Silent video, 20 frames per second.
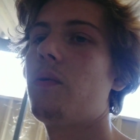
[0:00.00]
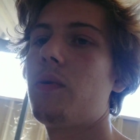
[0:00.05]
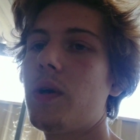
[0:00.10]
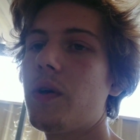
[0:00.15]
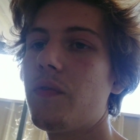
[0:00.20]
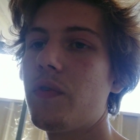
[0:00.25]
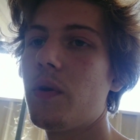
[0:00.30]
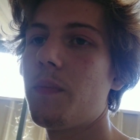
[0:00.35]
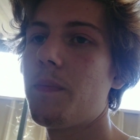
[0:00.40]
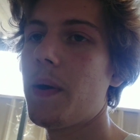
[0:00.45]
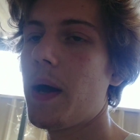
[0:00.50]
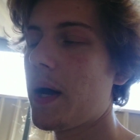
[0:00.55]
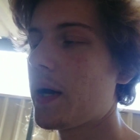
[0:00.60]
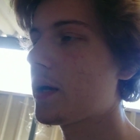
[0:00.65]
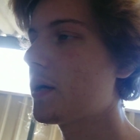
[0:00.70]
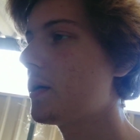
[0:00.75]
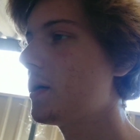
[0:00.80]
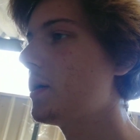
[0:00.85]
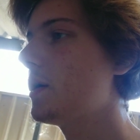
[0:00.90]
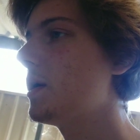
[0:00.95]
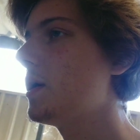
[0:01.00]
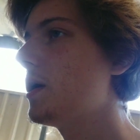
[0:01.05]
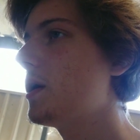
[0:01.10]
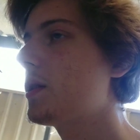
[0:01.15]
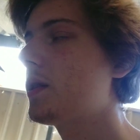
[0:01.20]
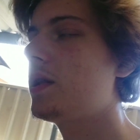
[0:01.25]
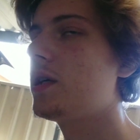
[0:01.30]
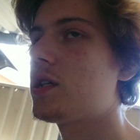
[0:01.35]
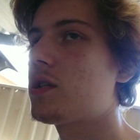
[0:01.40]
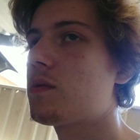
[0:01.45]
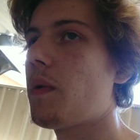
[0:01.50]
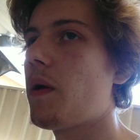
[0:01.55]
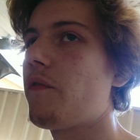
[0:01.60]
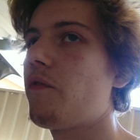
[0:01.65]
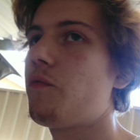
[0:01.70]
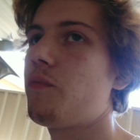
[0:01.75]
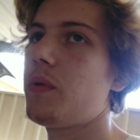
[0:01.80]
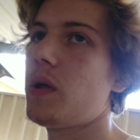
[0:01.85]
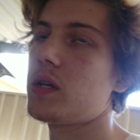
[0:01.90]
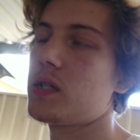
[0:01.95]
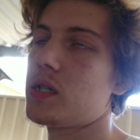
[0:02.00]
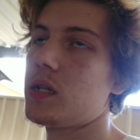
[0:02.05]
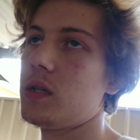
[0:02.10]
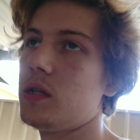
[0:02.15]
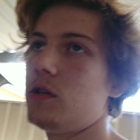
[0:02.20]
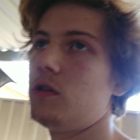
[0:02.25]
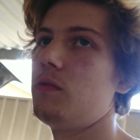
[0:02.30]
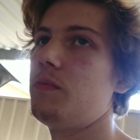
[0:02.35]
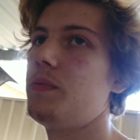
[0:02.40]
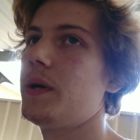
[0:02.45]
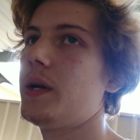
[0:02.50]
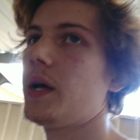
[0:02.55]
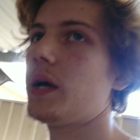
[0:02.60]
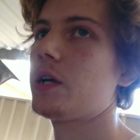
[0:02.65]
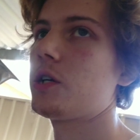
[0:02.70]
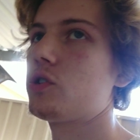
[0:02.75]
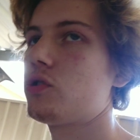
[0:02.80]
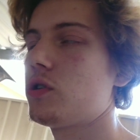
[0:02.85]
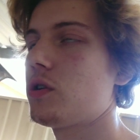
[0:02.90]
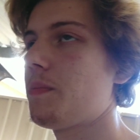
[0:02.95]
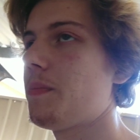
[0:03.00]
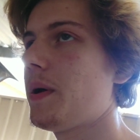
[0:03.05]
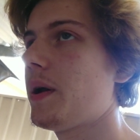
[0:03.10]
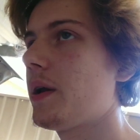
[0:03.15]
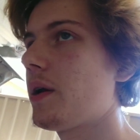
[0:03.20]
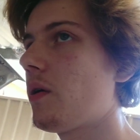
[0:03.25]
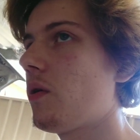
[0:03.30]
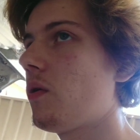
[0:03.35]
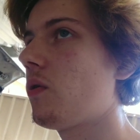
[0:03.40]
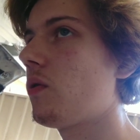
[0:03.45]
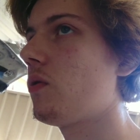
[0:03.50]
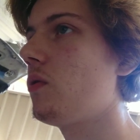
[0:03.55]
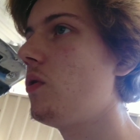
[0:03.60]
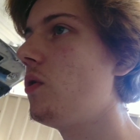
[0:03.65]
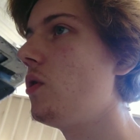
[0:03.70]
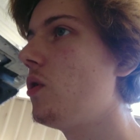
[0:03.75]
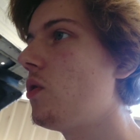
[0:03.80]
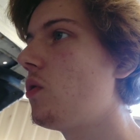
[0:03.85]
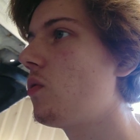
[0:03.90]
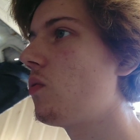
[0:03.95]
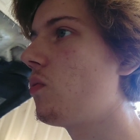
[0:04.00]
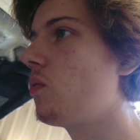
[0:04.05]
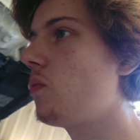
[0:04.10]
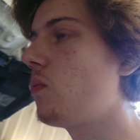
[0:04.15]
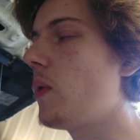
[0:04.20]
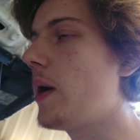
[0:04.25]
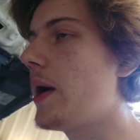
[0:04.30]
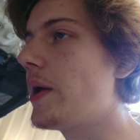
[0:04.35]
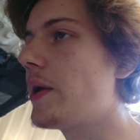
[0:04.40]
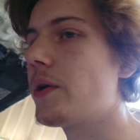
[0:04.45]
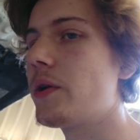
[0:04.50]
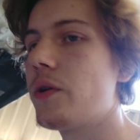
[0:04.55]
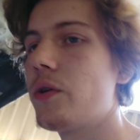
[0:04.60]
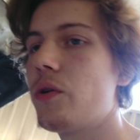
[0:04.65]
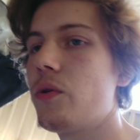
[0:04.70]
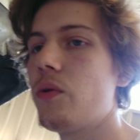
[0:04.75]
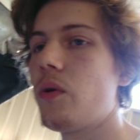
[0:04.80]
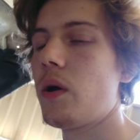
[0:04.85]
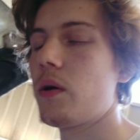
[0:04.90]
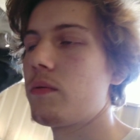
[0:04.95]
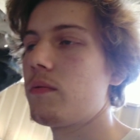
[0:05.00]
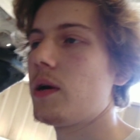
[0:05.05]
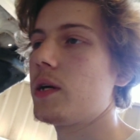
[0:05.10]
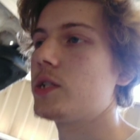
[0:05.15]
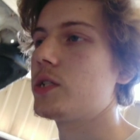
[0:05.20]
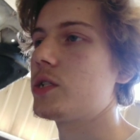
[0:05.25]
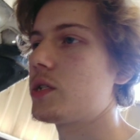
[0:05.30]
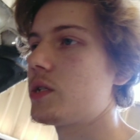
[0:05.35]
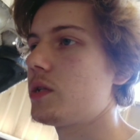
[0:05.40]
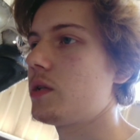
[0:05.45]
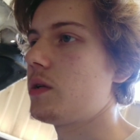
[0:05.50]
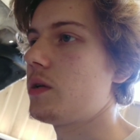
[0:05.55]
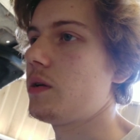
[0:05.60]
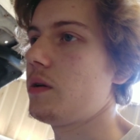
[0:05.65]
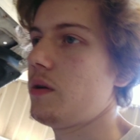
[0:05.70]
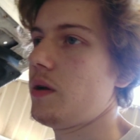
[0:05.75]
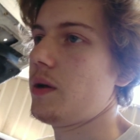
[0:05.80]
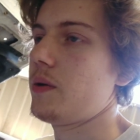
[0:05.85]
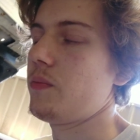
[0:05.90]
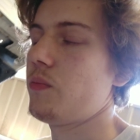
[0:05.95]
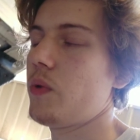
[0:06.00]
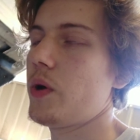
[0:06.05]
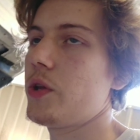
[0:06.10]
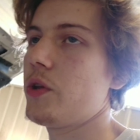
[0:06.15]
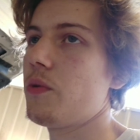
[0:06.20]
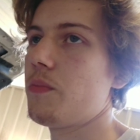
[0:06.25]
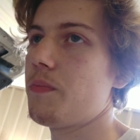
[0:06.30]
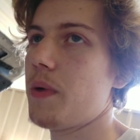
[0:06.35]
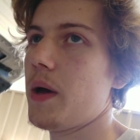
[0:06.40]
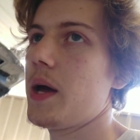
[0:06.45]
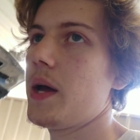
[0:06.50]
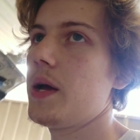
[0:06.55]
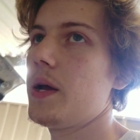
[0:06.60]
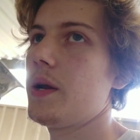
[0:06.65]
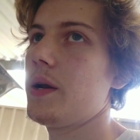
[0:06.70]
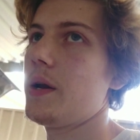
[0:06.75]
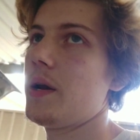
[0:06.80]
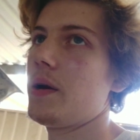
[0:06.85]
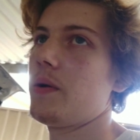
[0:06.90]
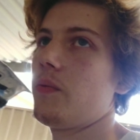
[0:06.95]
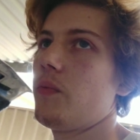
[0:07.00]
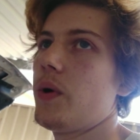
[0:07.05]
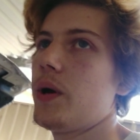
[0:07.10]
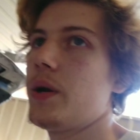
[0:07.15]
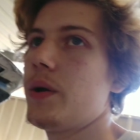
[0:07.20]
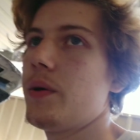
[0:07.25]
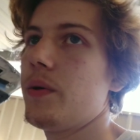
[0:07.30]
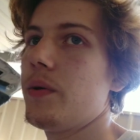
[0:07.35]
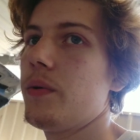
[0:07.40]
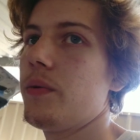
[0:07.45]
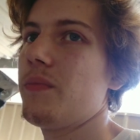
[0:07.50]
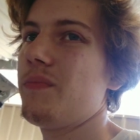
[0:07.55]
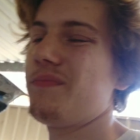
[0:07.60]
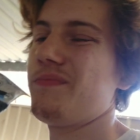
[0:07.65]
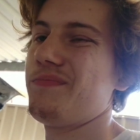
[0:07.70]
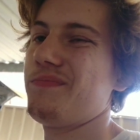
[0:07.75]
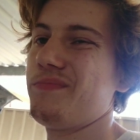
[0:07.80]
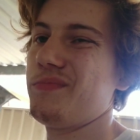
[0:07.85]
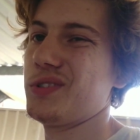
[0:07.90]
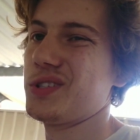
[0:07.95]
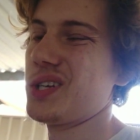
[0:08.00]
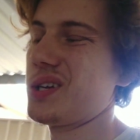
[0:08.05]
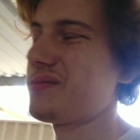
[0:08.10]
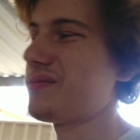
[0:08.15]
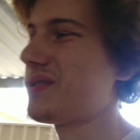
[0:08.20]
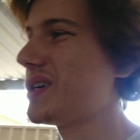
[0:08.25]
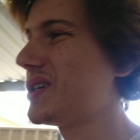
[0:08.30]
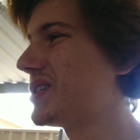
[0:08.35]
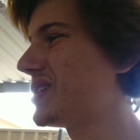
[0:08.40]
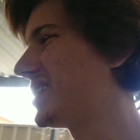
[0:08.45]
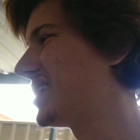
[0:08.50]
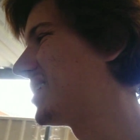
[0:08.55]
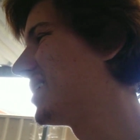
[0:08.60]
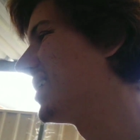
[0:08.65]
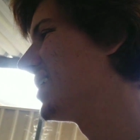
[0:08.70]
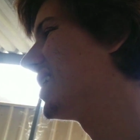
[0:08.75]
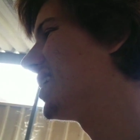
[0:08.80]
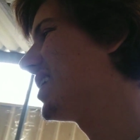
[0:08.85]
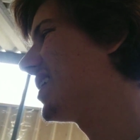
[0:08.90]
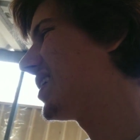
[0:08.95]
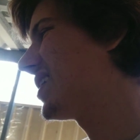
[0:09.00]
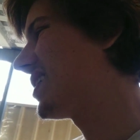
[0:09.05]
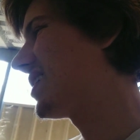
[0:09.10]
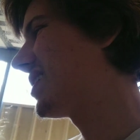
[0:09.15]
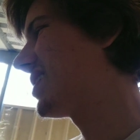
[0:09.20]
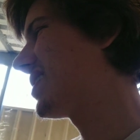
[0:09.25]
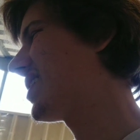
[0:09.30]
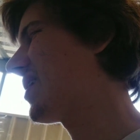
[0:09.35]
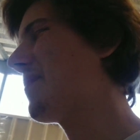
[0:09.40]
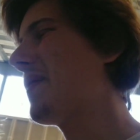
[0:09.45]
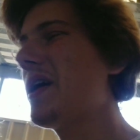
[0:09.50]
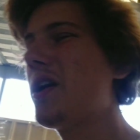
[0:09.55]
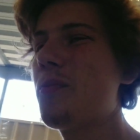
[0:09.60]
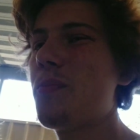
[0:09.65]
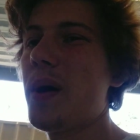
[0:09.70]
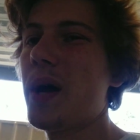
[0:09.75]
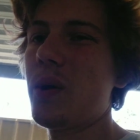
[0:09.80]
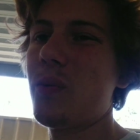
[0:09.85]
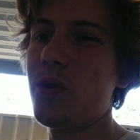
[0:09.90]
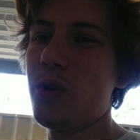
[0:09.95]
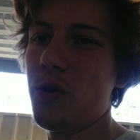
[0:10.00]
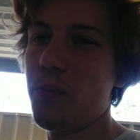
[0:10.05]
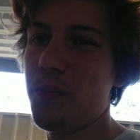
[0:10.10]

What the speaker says: give you back this month plus a little bit extra depending on when you unregistered it and when you paid it and when it was unregistered. They pay you back what you